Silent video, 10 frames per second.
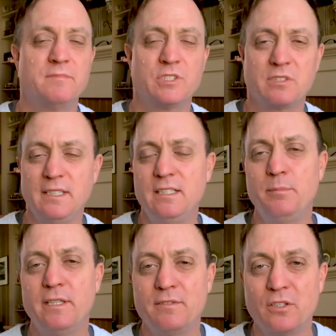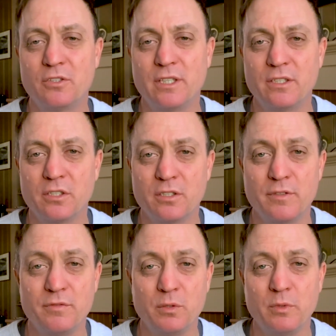There's a little bit of a learning curve,
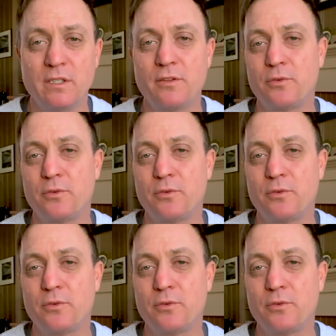if you will,